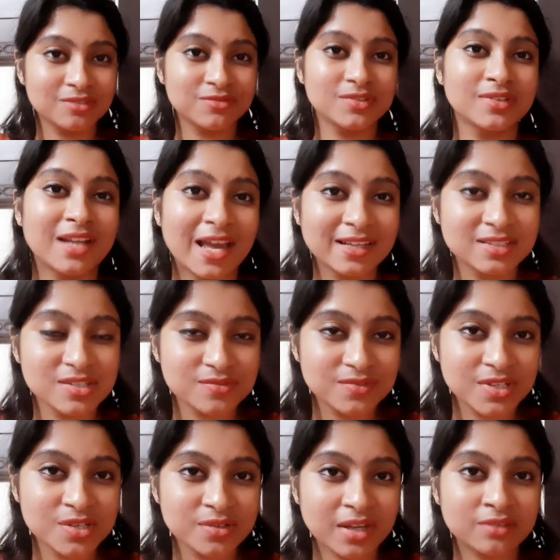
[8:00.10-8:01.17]
if you like this
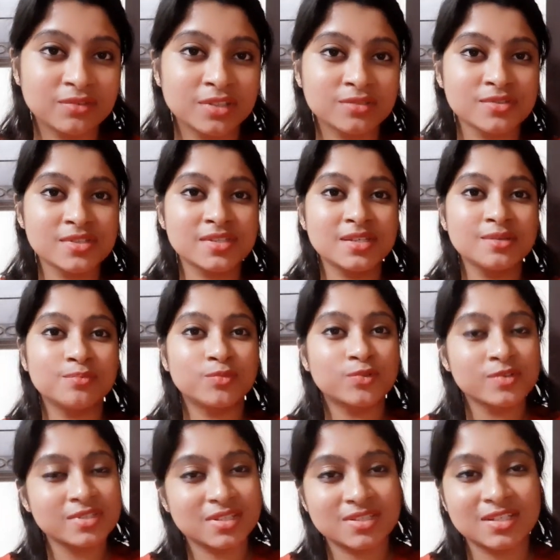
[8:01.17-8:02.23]
video and want to see
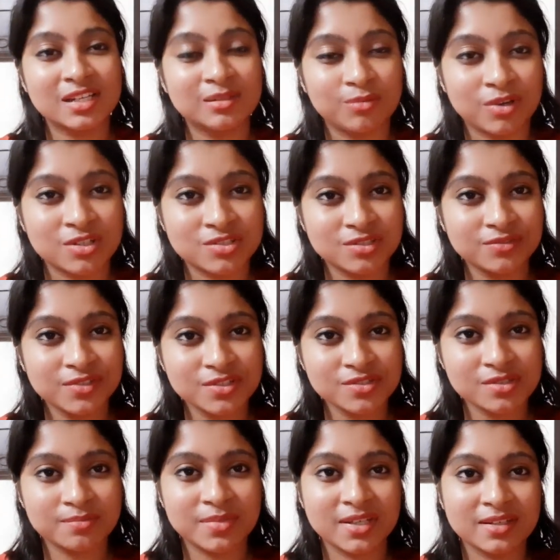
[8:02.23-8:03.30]
more such nail polish
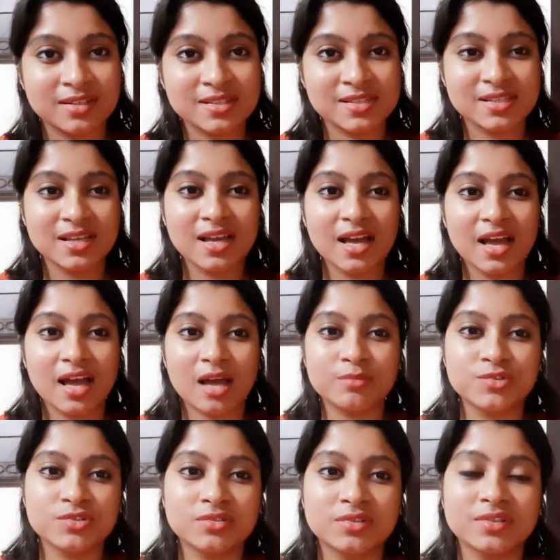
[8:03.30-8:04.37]
reviews because
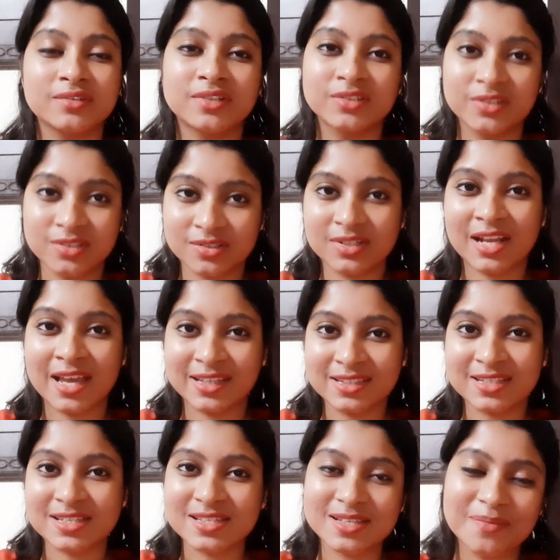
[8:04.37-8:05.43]
I'm sure you're going to like
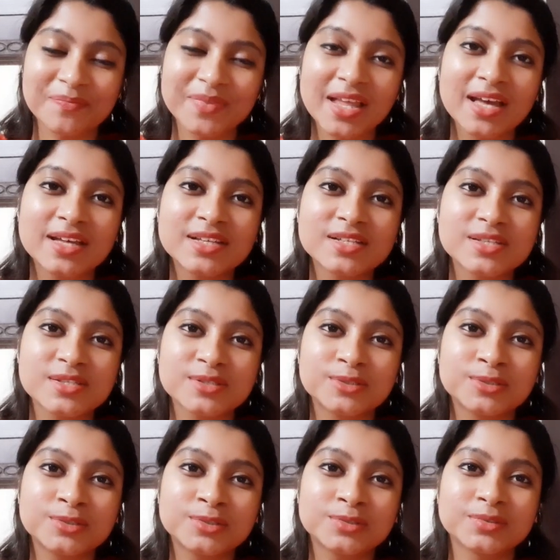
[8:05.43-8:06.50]
this.
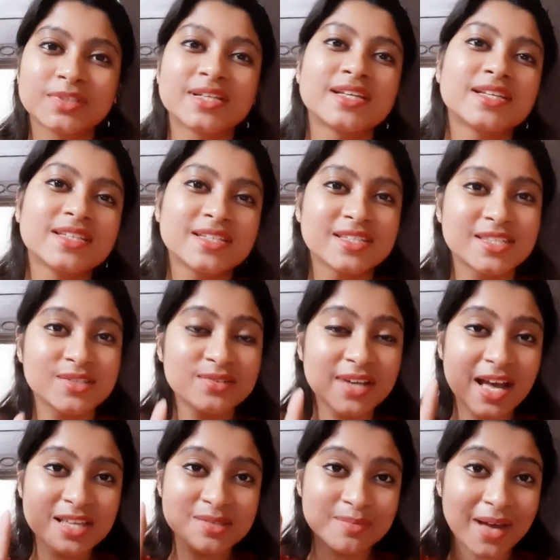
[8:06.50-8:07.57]
So see you
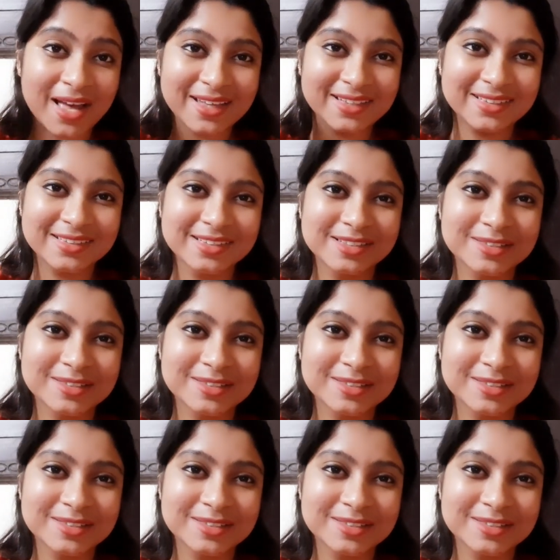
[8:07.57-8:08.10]
guys bye.